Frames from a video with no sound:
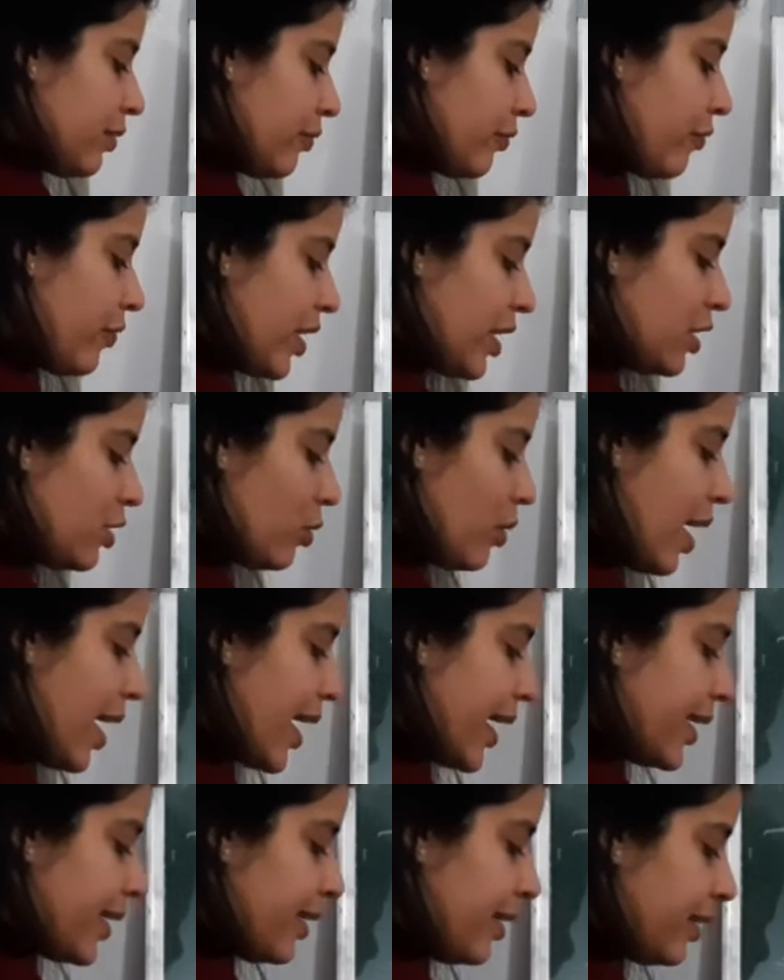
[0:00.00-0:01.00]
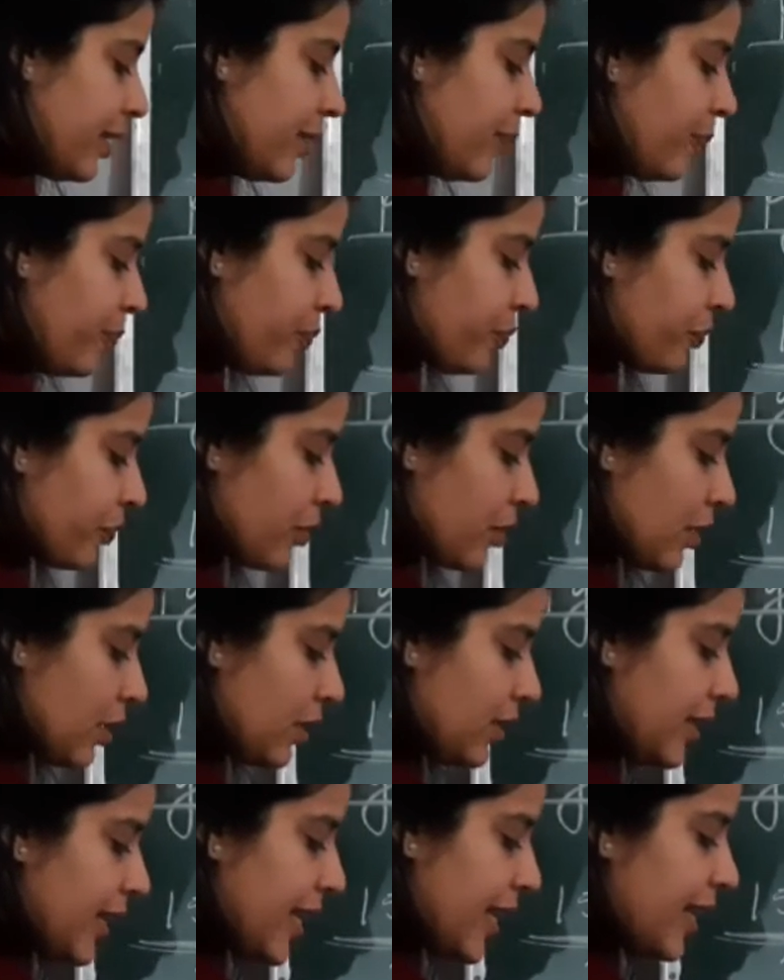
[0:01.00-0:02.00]
When you add
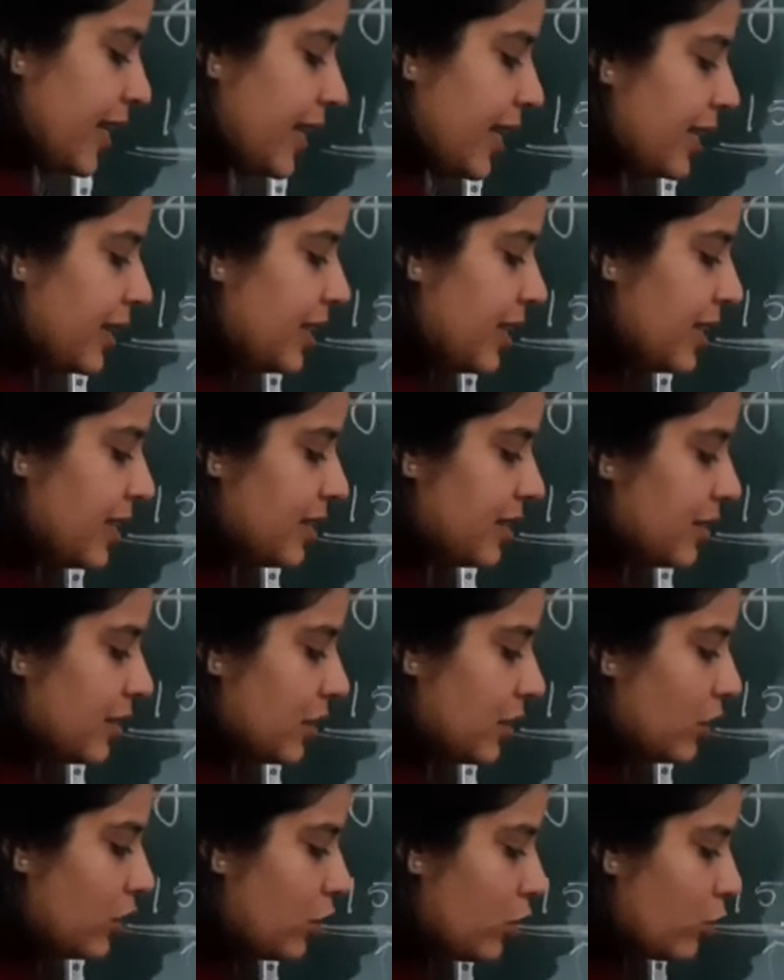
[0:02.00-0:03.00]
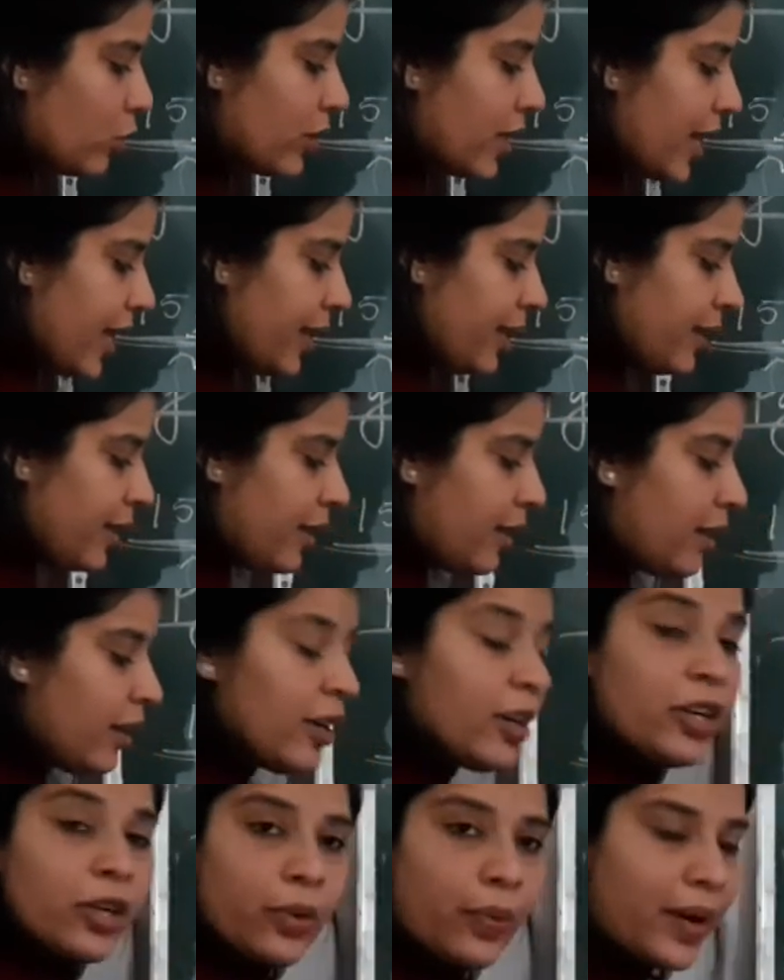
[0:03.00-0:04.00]
10 in this, you get
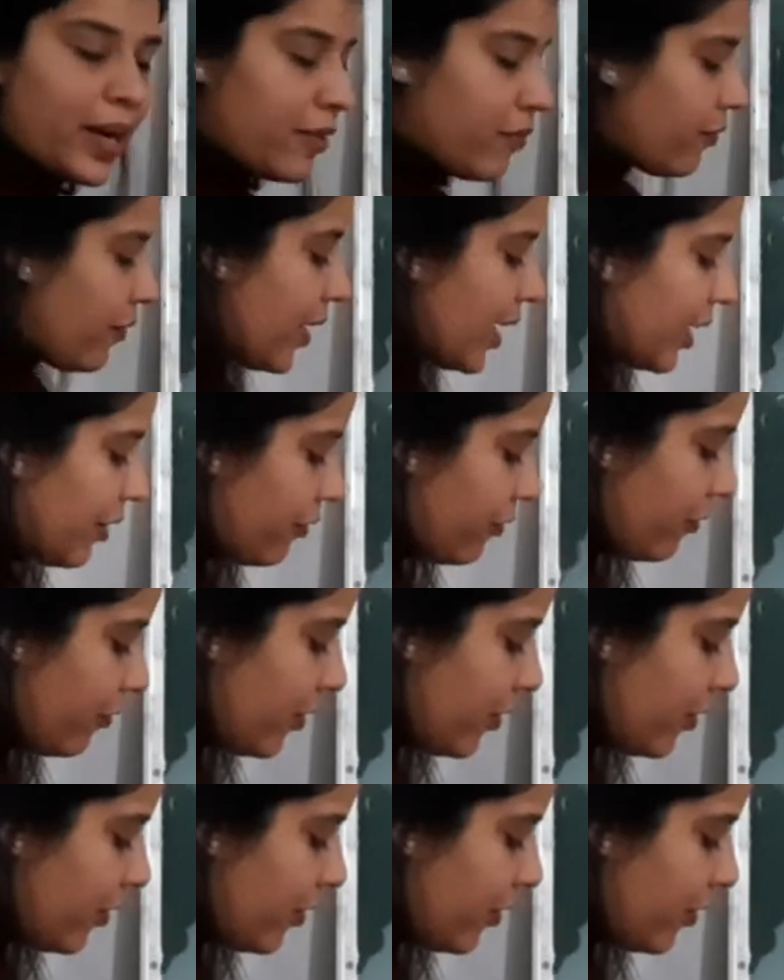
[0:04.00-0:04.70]
25.